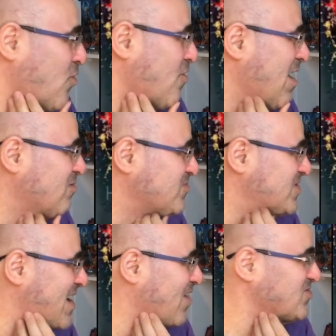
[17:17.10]
albums
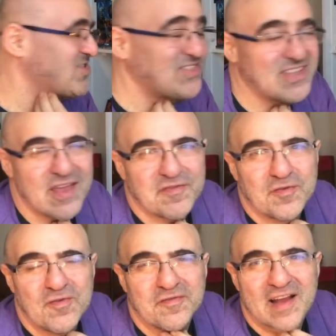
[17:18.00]
now. This is their
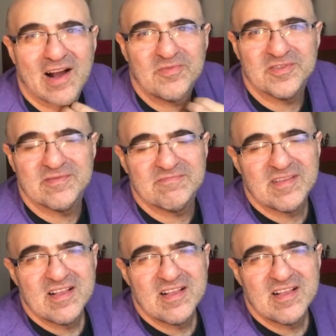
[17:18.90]
4th album.